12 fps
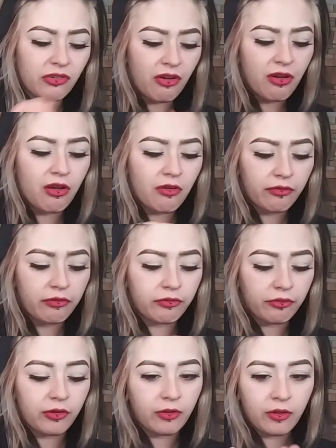off,
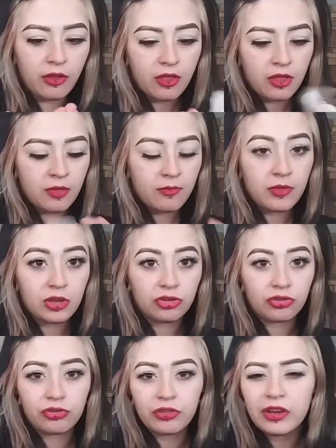make
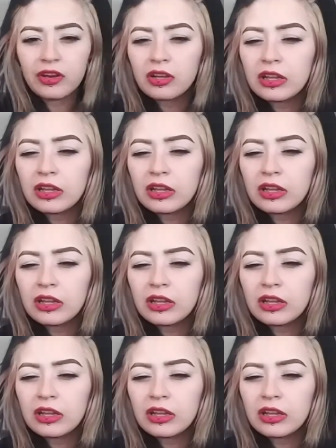sure they're